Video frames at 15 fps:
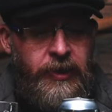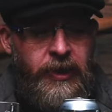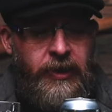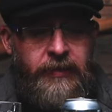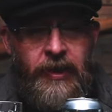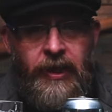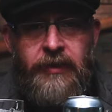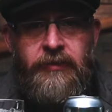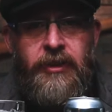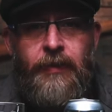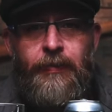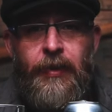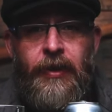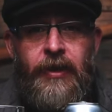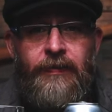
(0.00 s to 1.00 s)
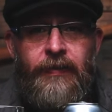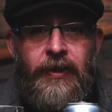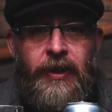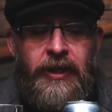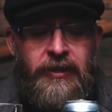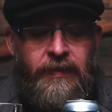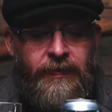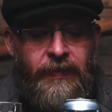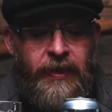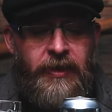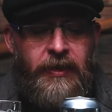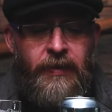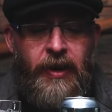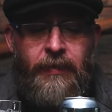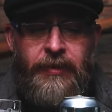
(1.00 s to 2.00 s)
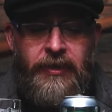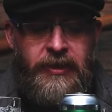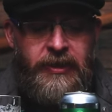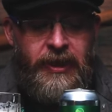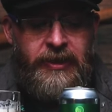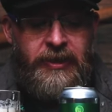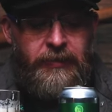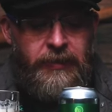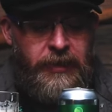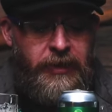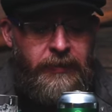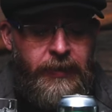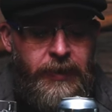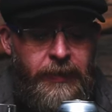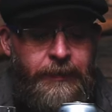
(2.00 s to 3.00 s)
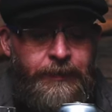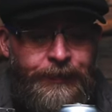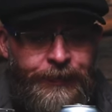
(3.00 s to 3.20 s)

yeah, I'd jump on it. If you guys can find it, grab it. It's actually a really good beer.